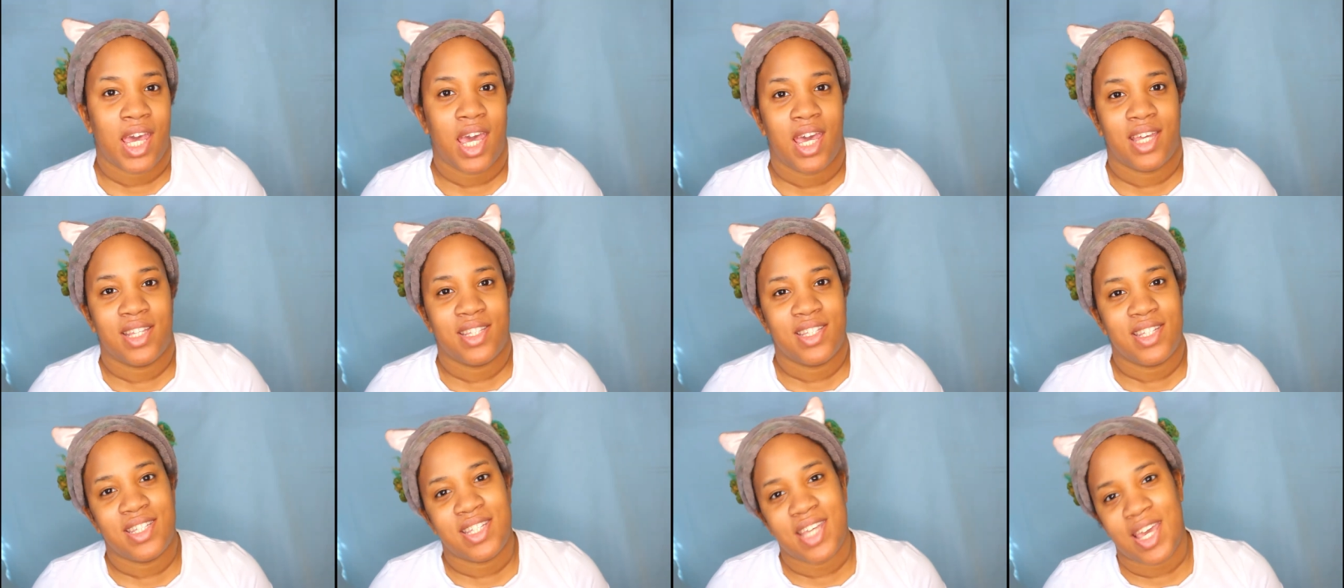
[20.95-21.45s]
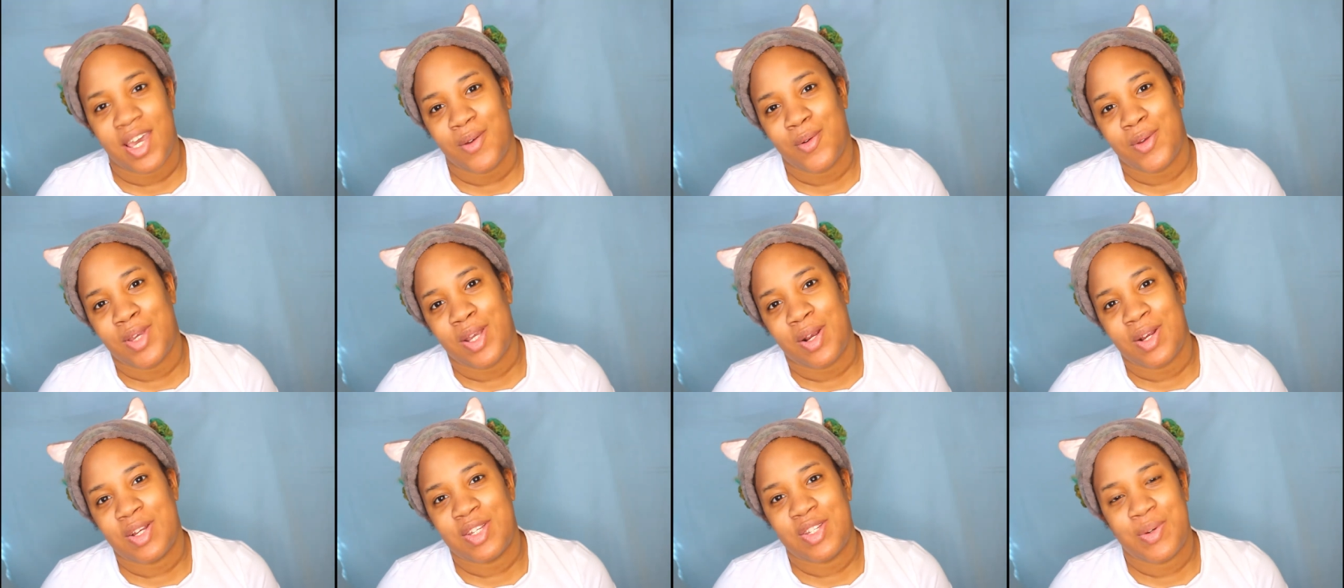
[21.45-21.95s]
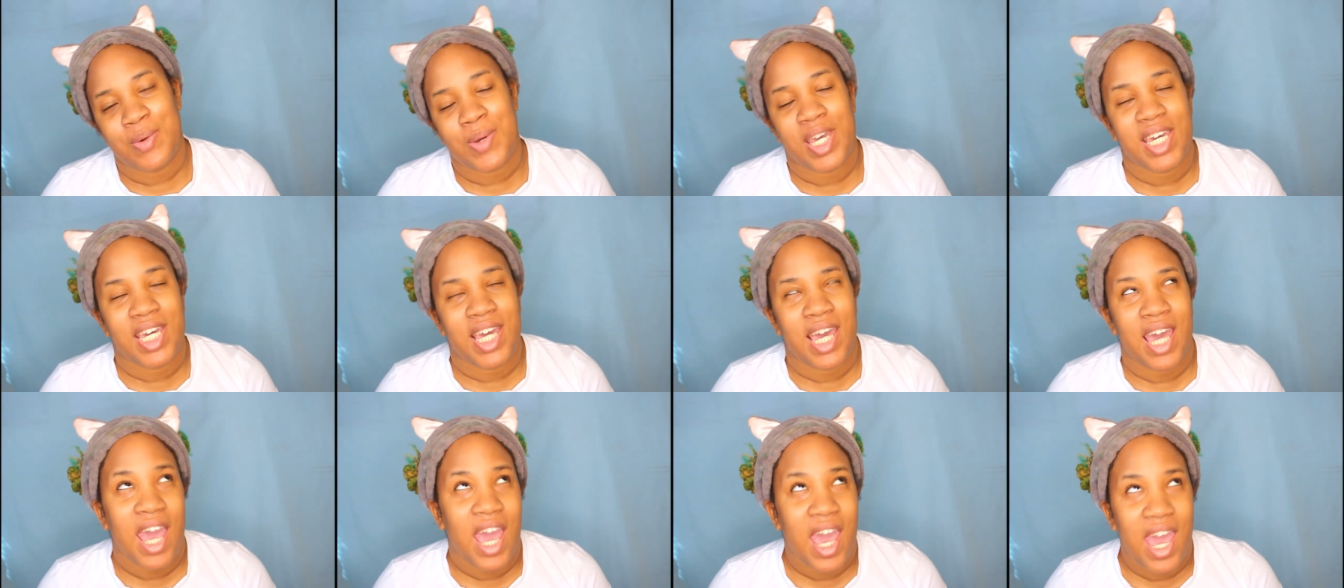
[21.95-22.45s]
And today we are
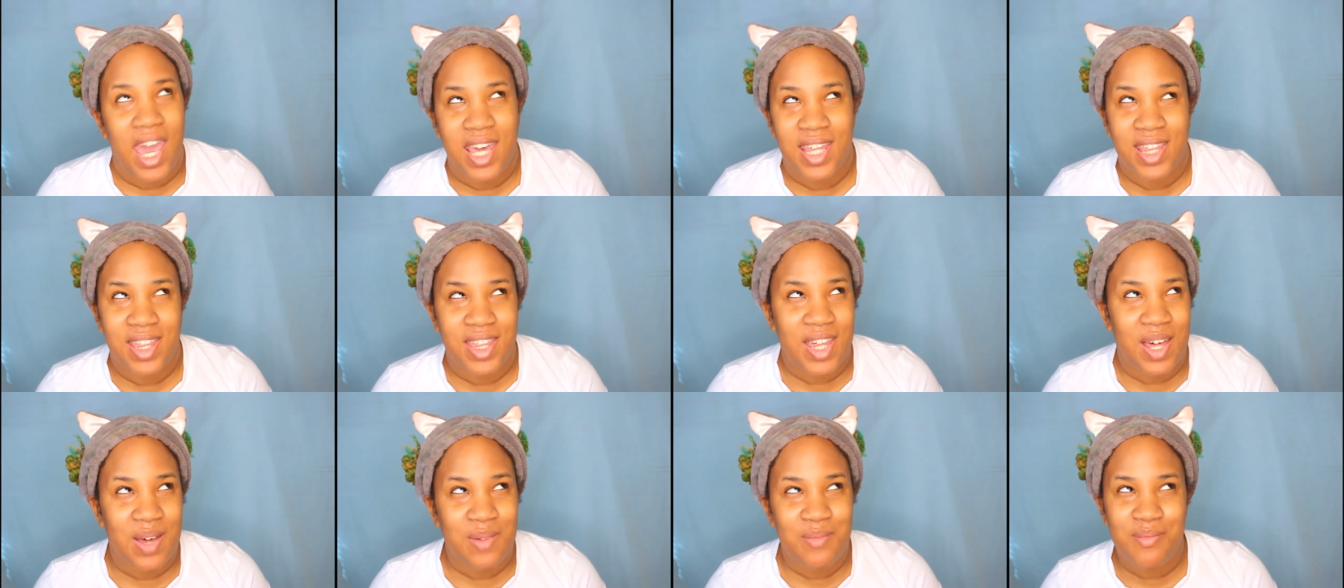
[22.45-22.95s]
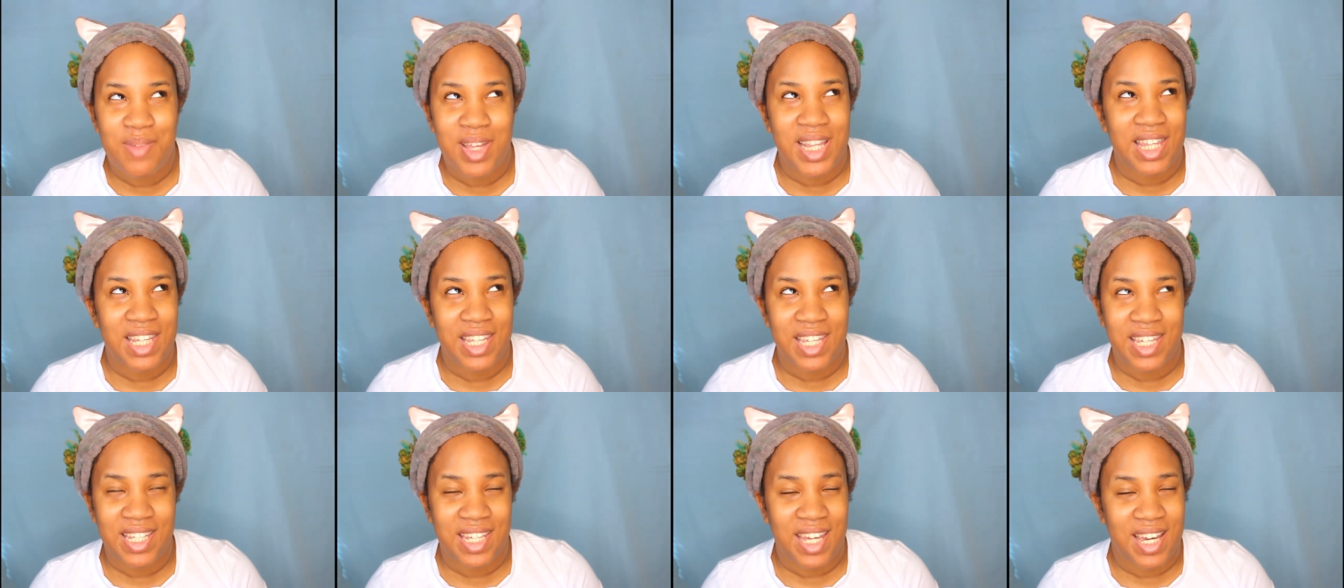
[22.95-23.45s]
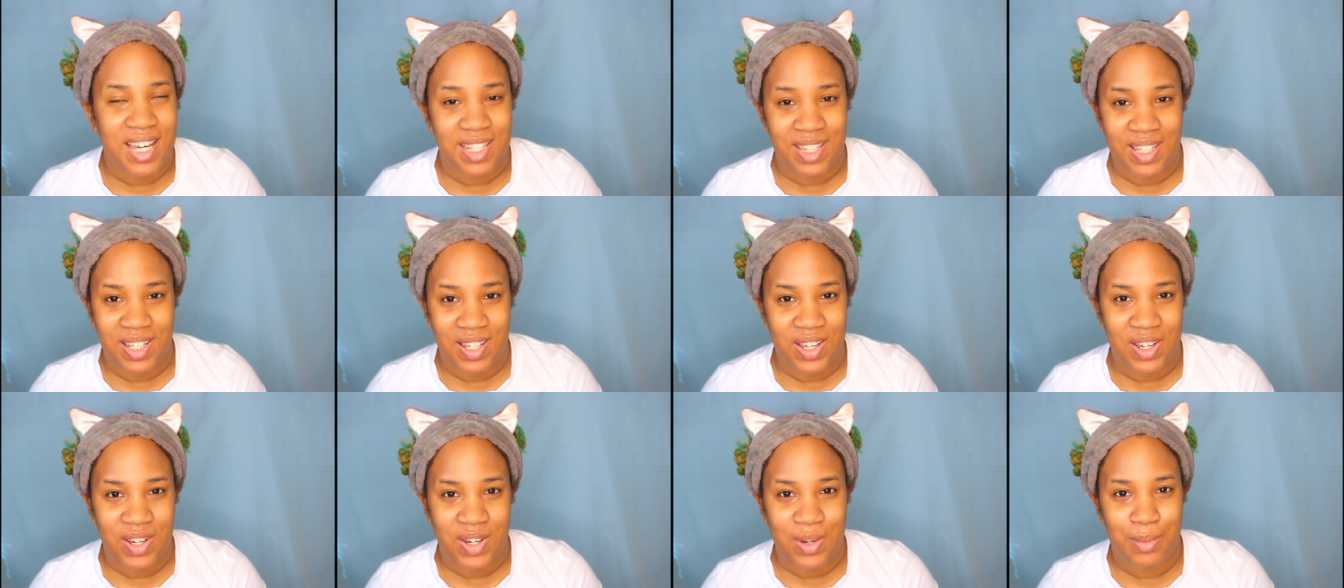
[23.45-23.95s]
doing a Thumbelina
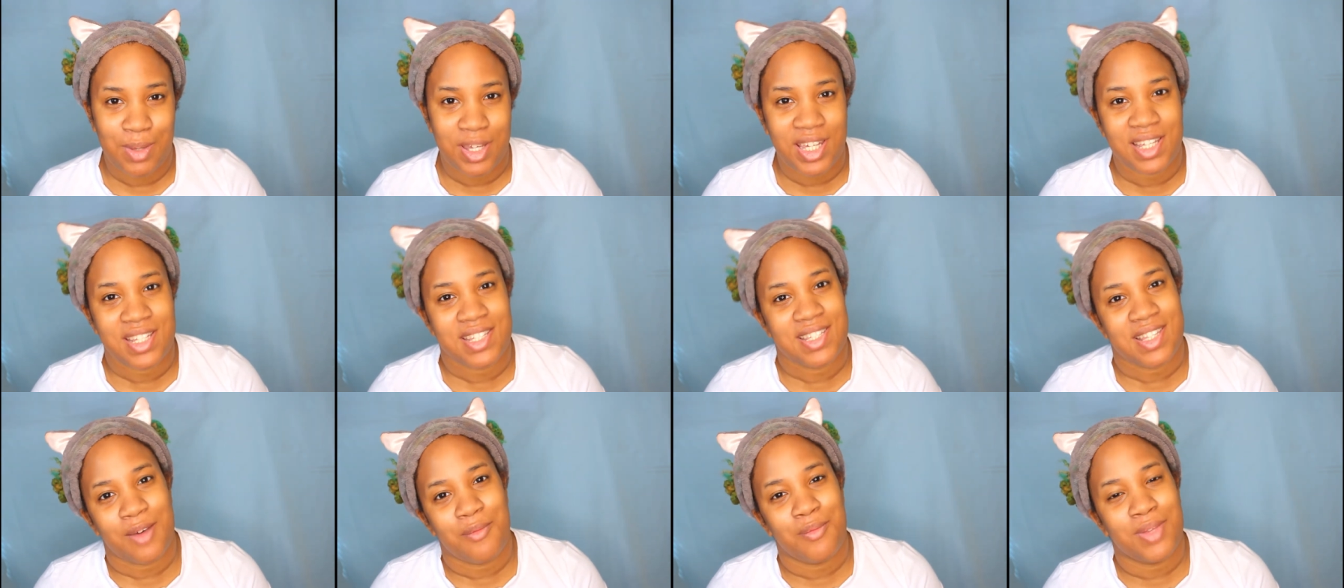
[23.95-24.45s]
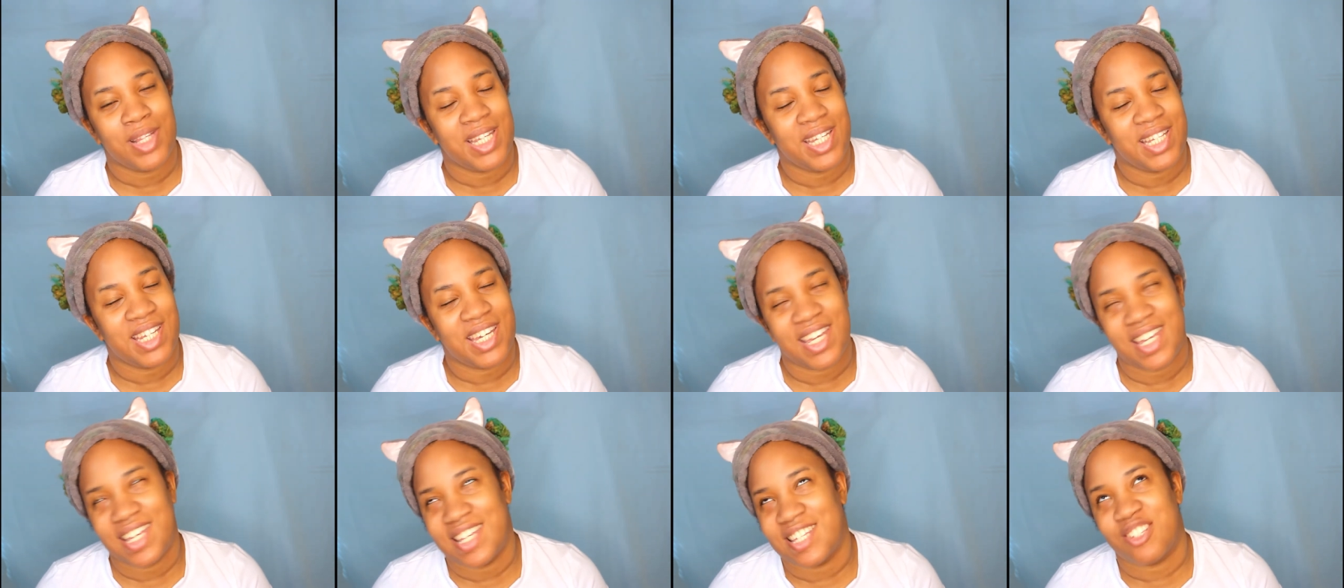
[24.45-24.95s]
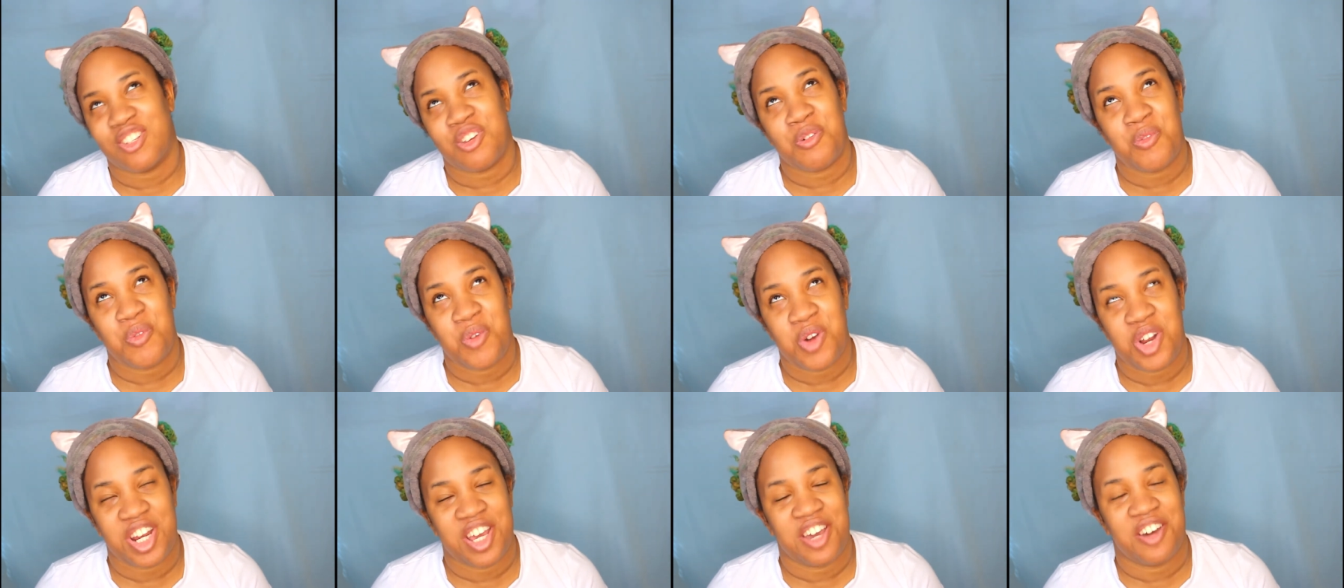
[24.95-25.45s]
look because Thumbelina is
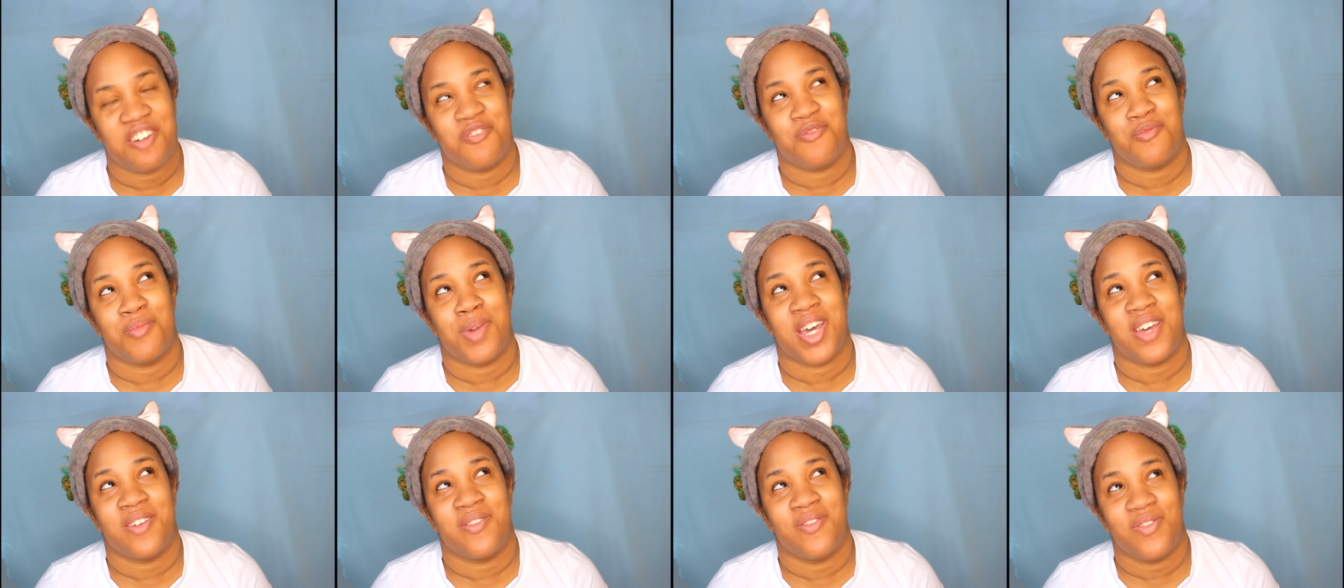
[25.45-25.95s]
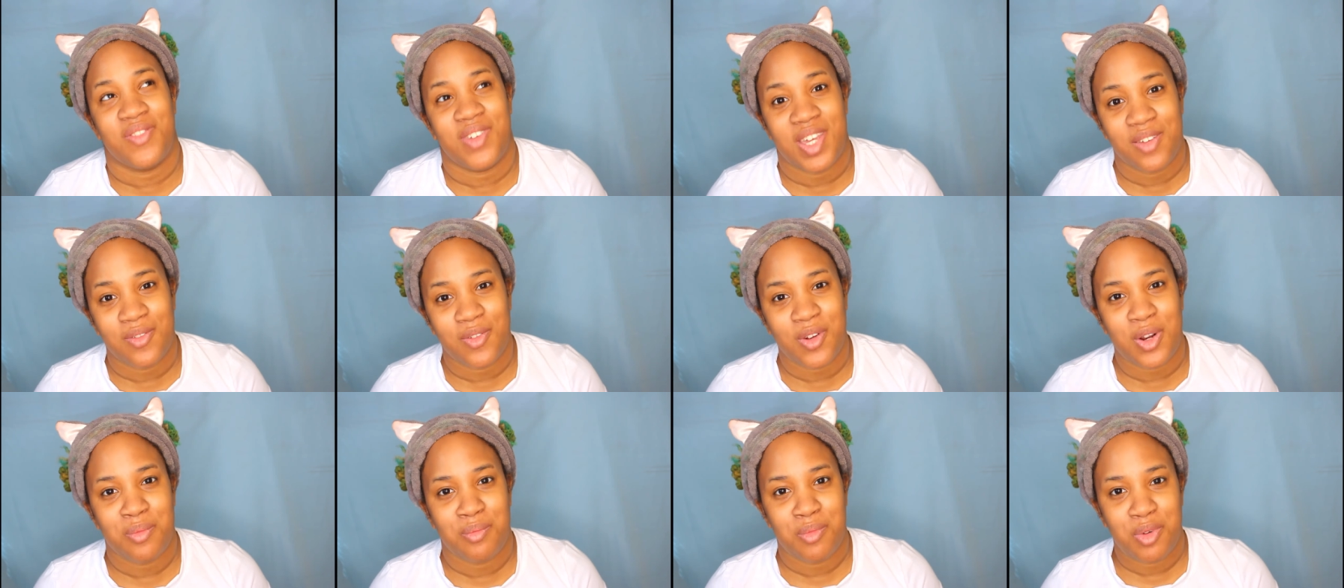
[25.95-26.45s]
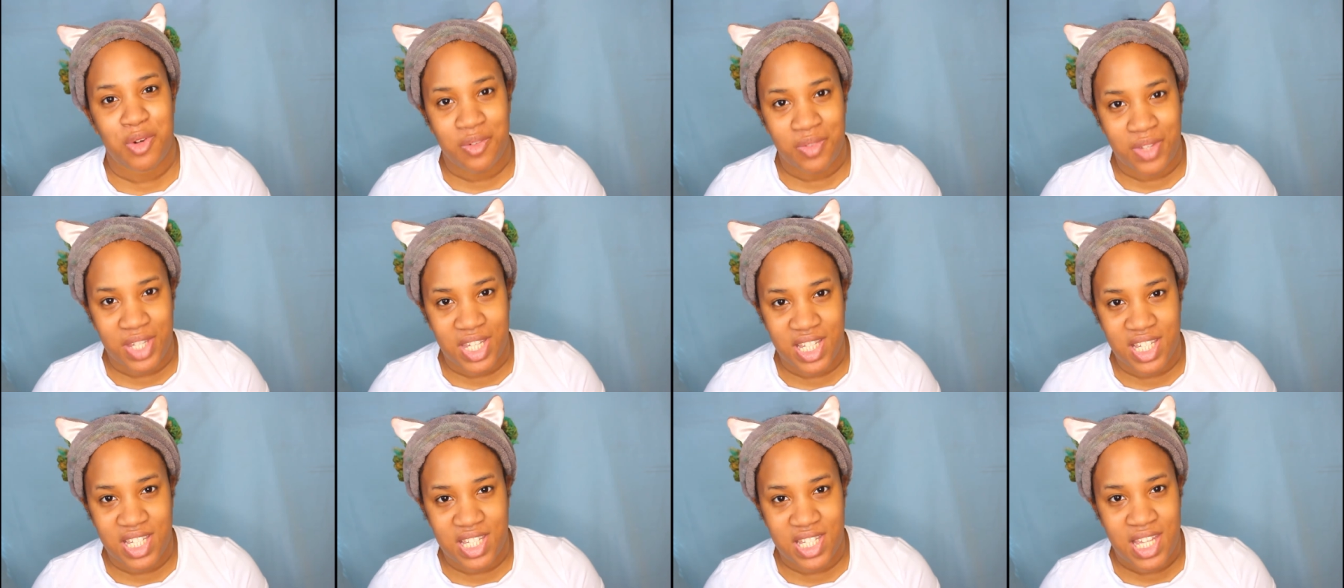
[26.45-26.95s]
one of my favorite
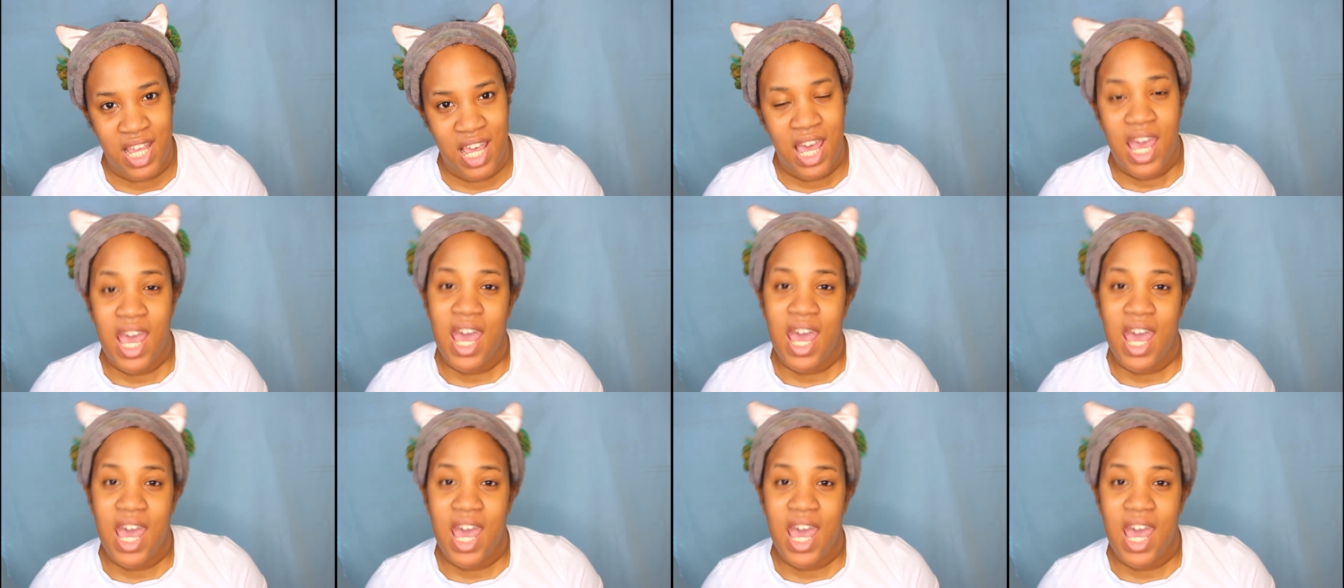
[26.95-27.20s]
movies.